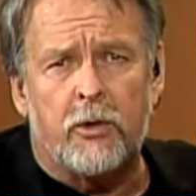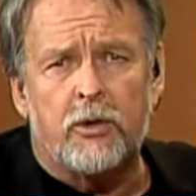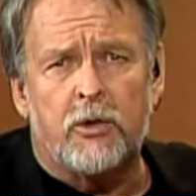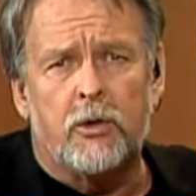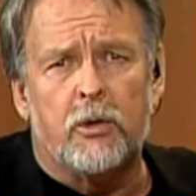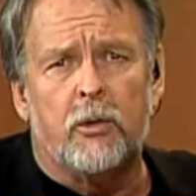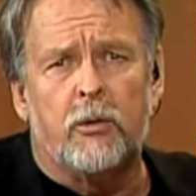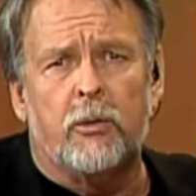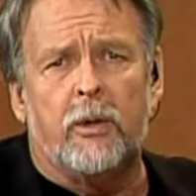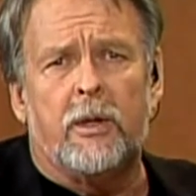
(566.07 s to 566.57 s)

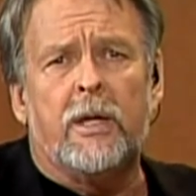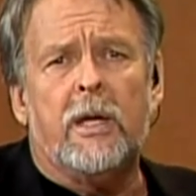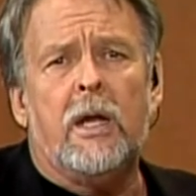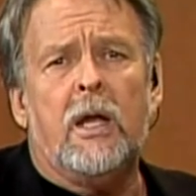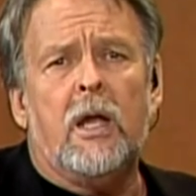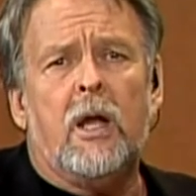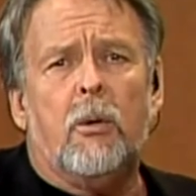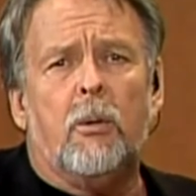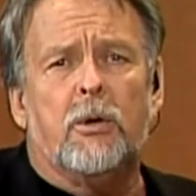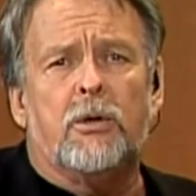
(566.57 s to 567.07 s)
Children.
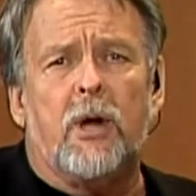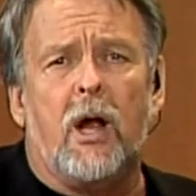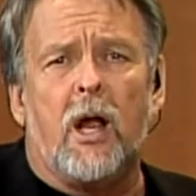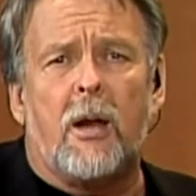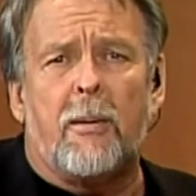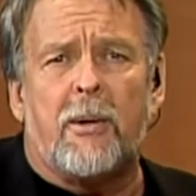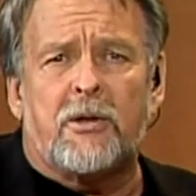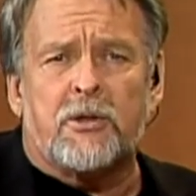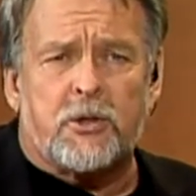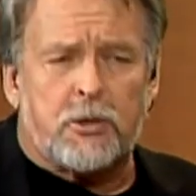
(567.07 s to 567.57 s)
We're talking
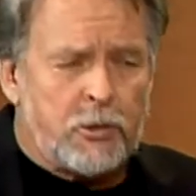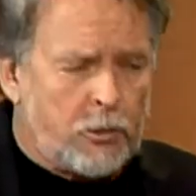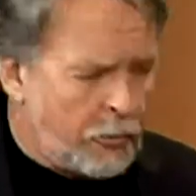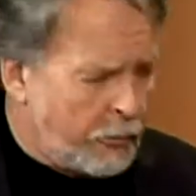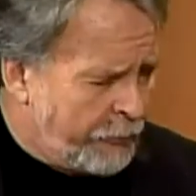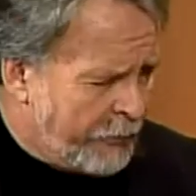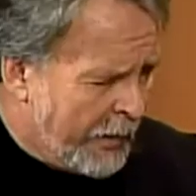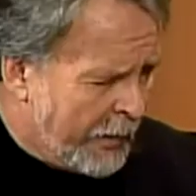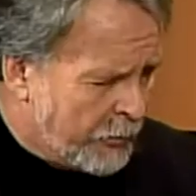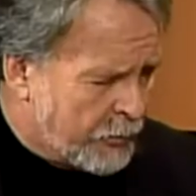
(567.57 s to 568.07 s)
about
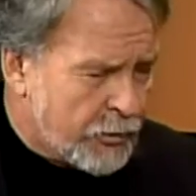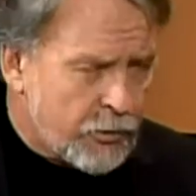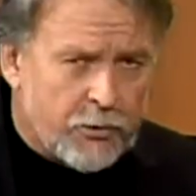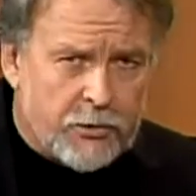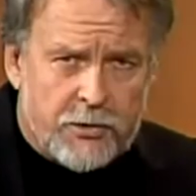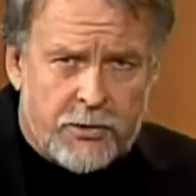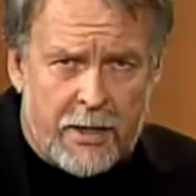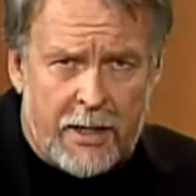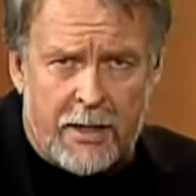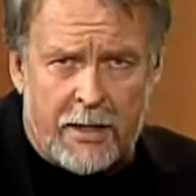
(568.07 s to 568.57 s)
school
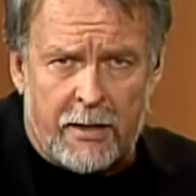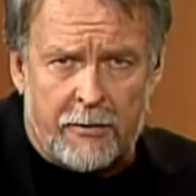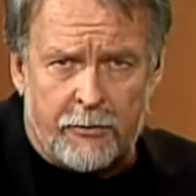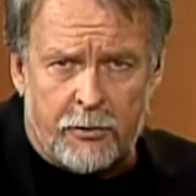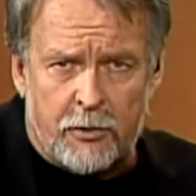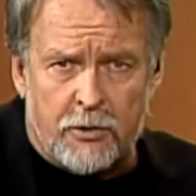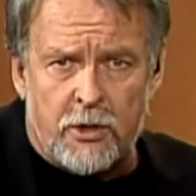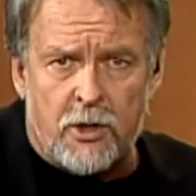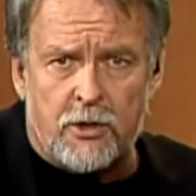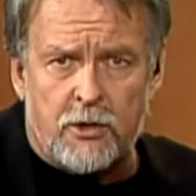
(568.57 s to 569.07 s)
vouchers, and if
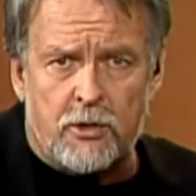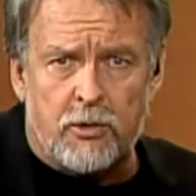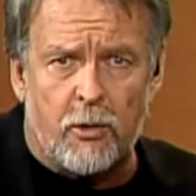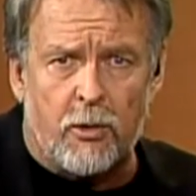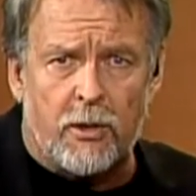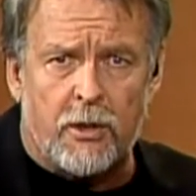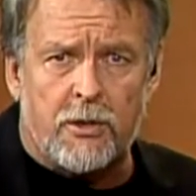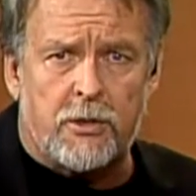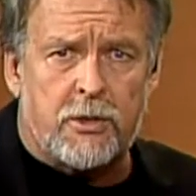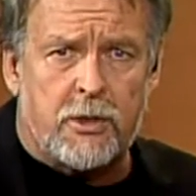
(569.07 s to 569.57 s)
you're just
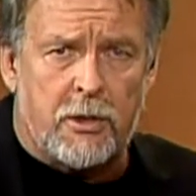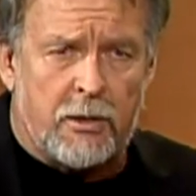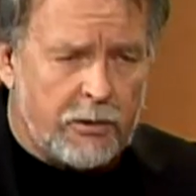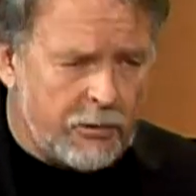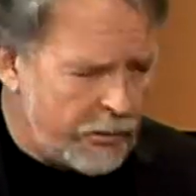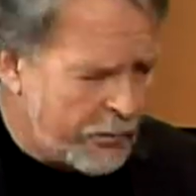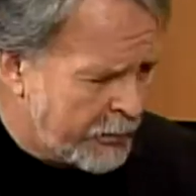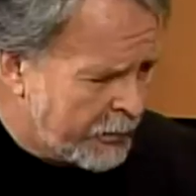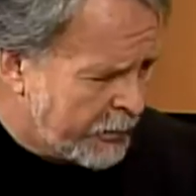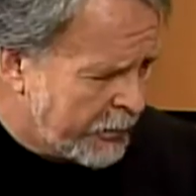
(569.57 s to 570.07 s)
joining us,
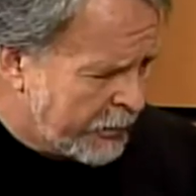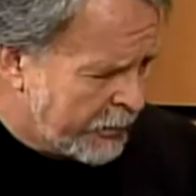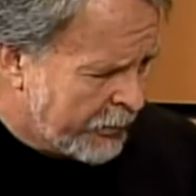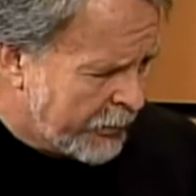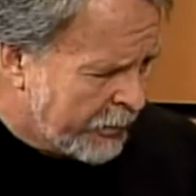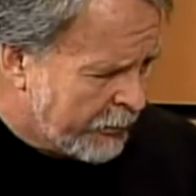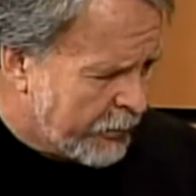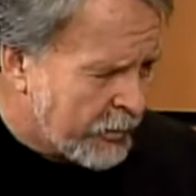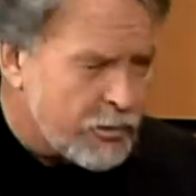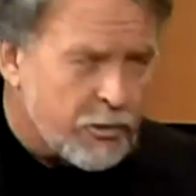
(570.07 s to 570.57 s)
the
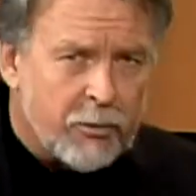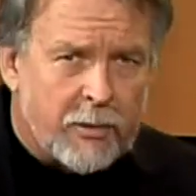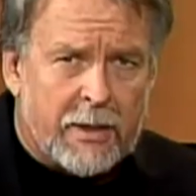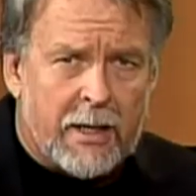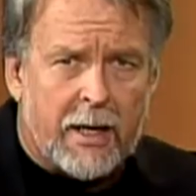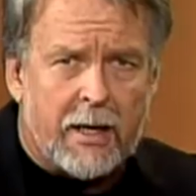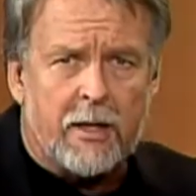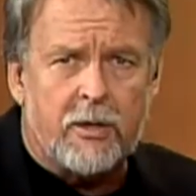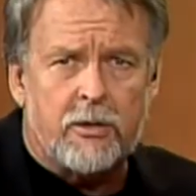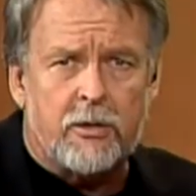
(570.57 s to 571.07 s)
introduction we
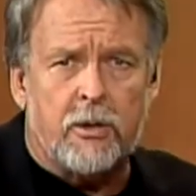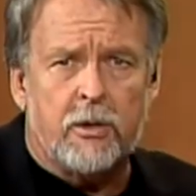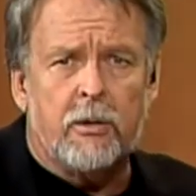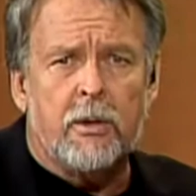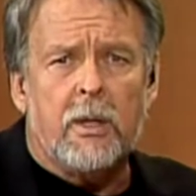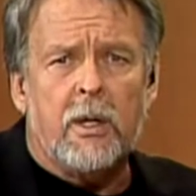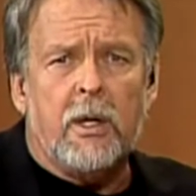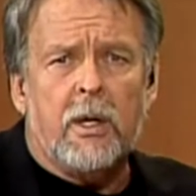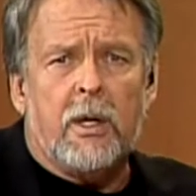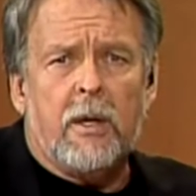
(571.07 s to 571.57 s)
got into,
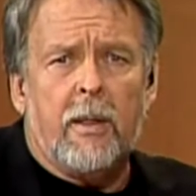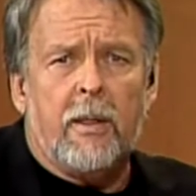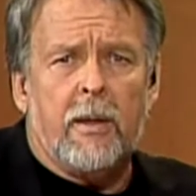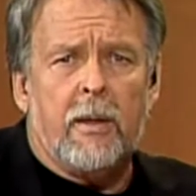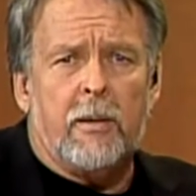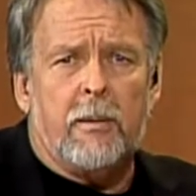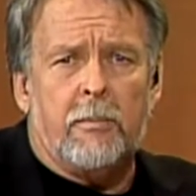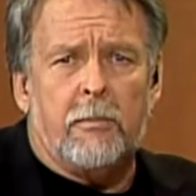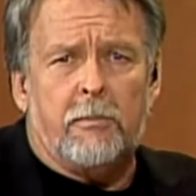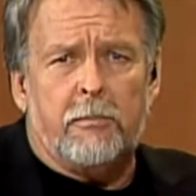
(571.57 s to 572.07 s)

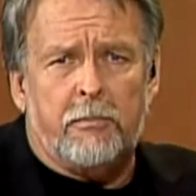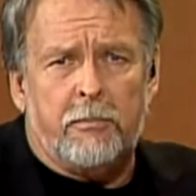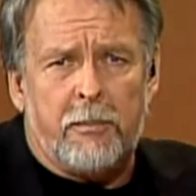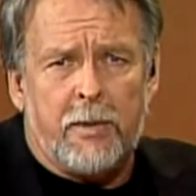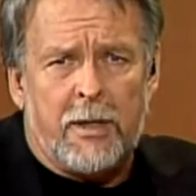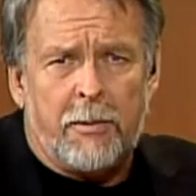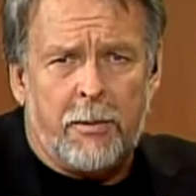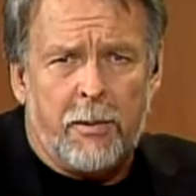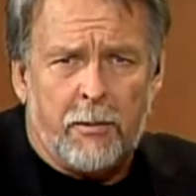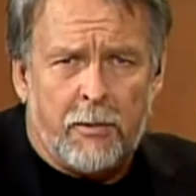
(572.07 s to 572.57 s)

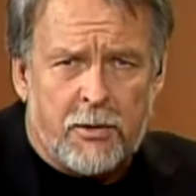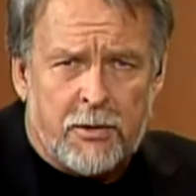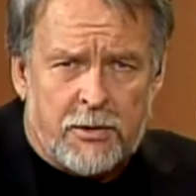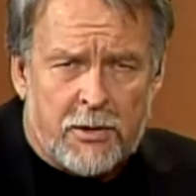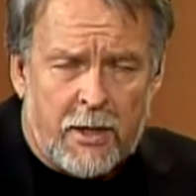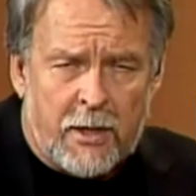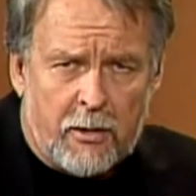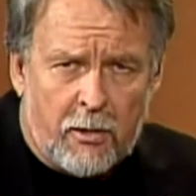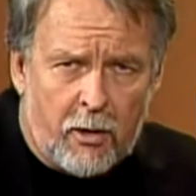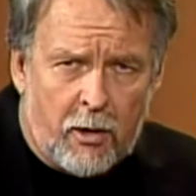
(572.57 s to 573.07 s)
many people in the
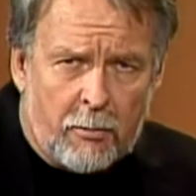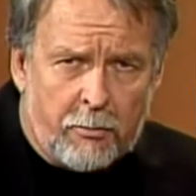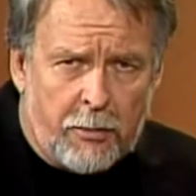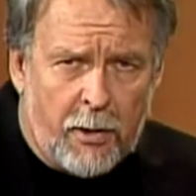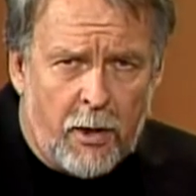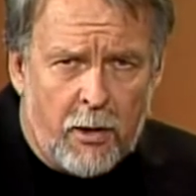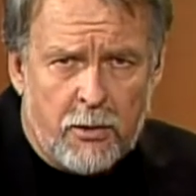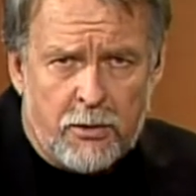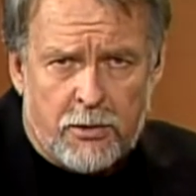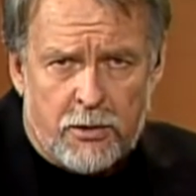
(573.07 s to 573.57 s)
state are
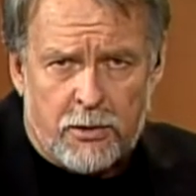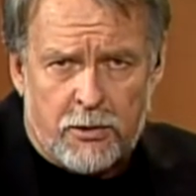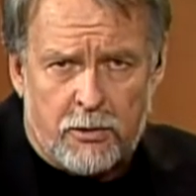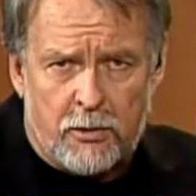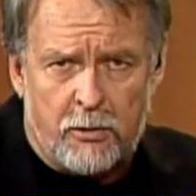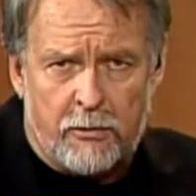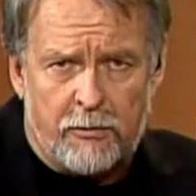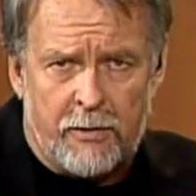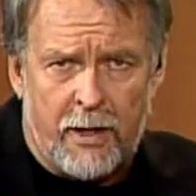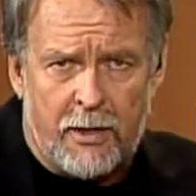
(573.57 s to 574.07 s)
opposed to
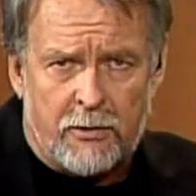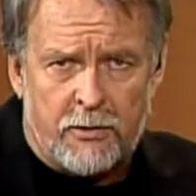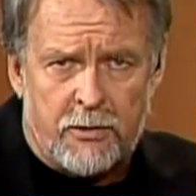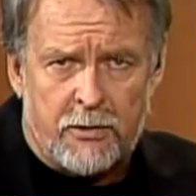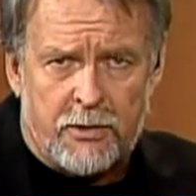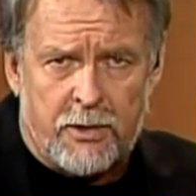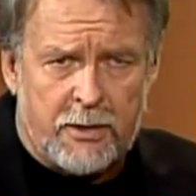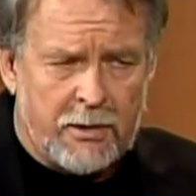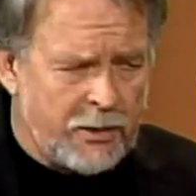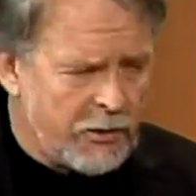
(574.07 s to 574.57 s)
school
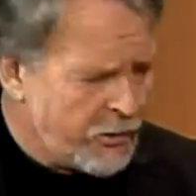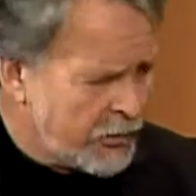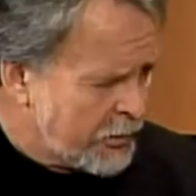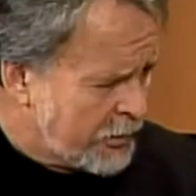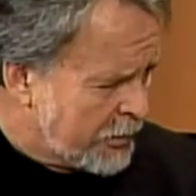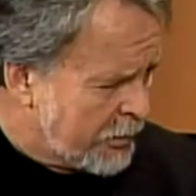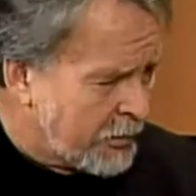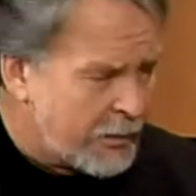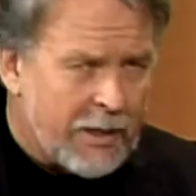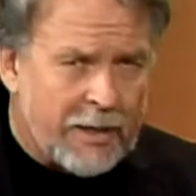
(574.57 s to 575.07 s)
vouchers, and this
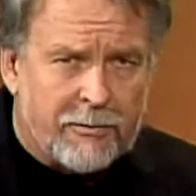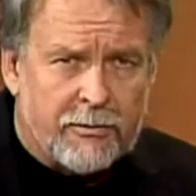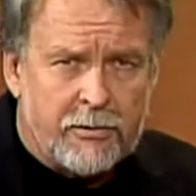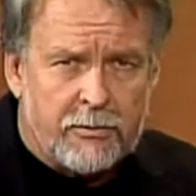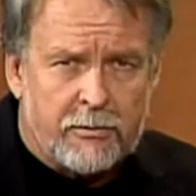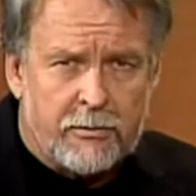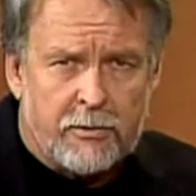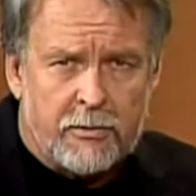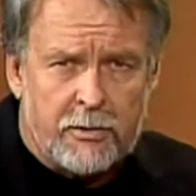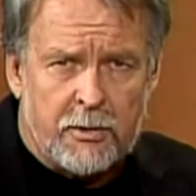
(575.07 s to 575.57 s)
is a kind of
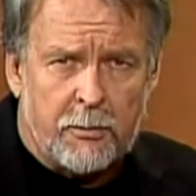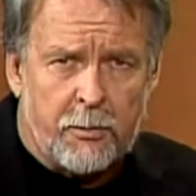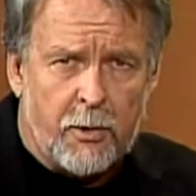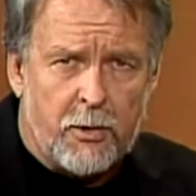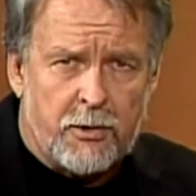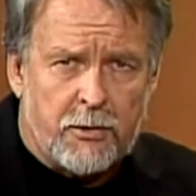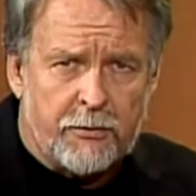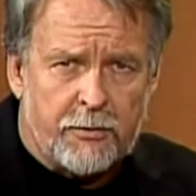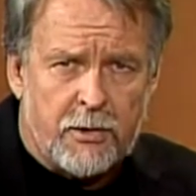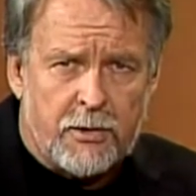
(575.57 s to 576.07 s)
a
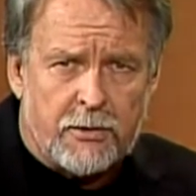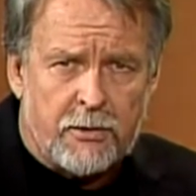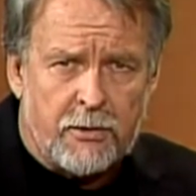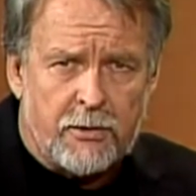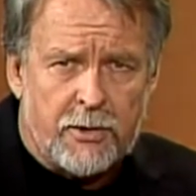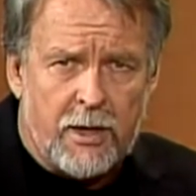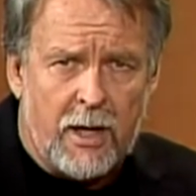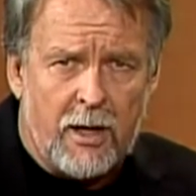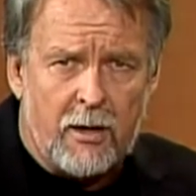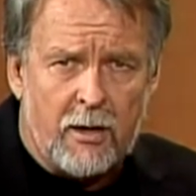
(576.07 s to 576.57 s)
departure for us
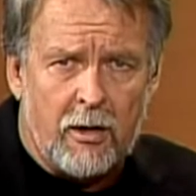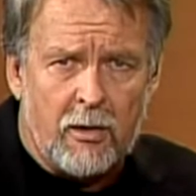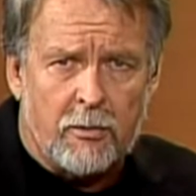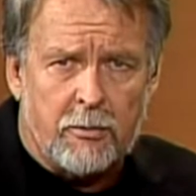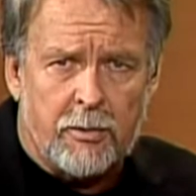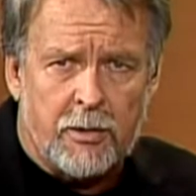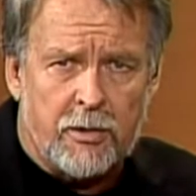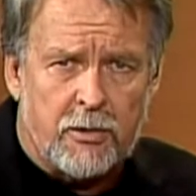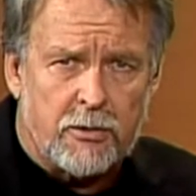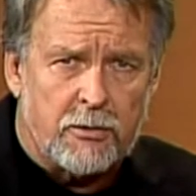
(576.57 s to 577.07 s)
on
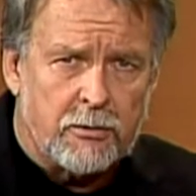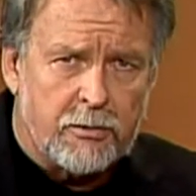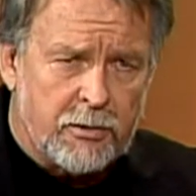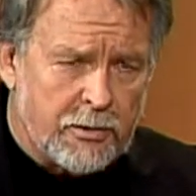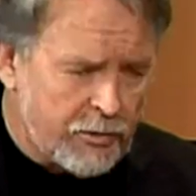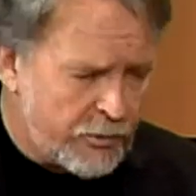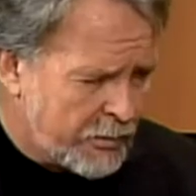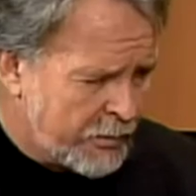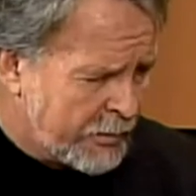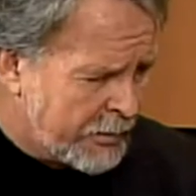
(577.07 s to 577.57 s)
Dialogue because
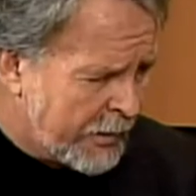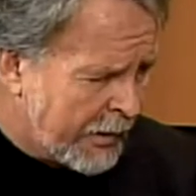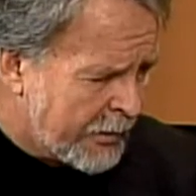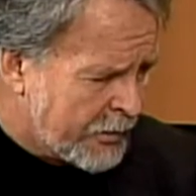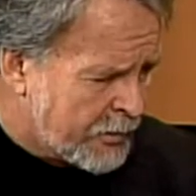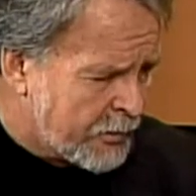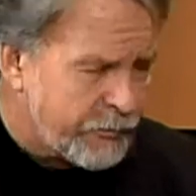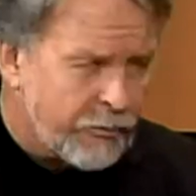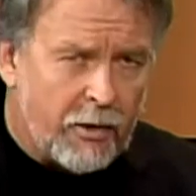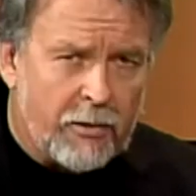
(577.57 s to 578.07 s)
we've gotten
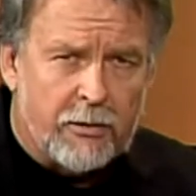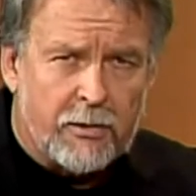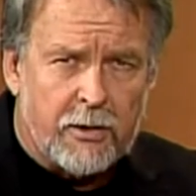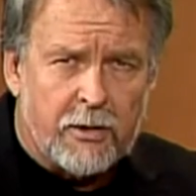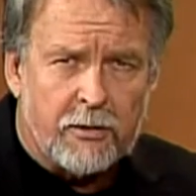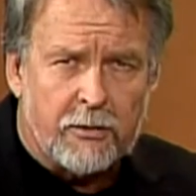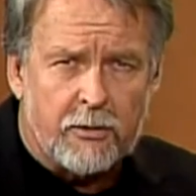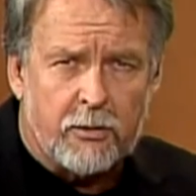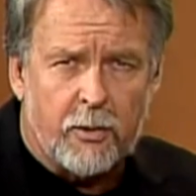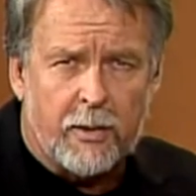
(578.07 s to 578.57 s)
us involved
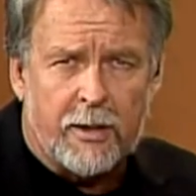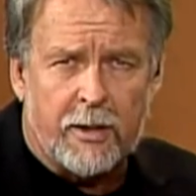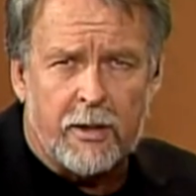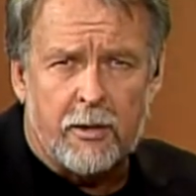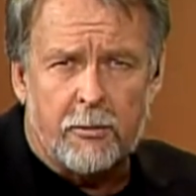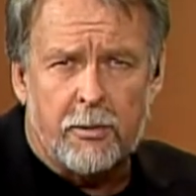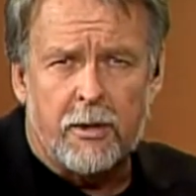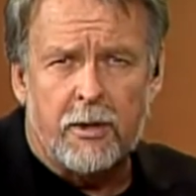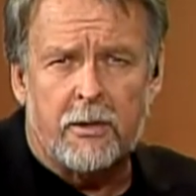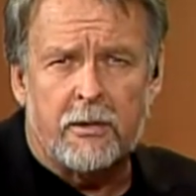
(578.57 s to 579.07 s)
directly in
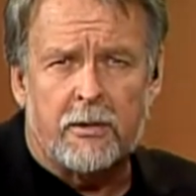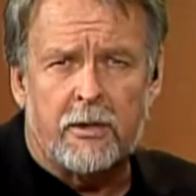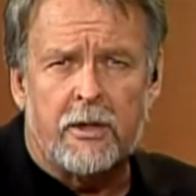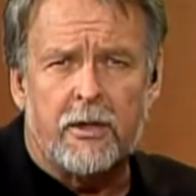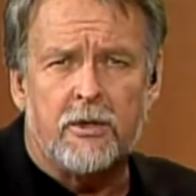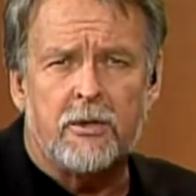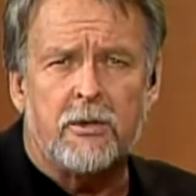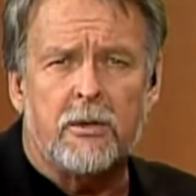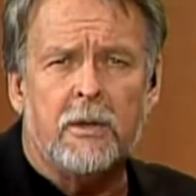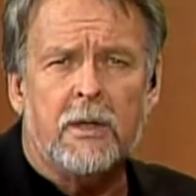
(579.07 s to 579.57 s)
a political
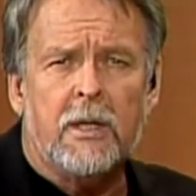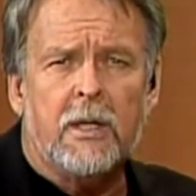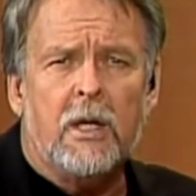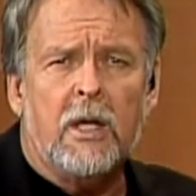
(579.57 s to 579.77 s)
issue.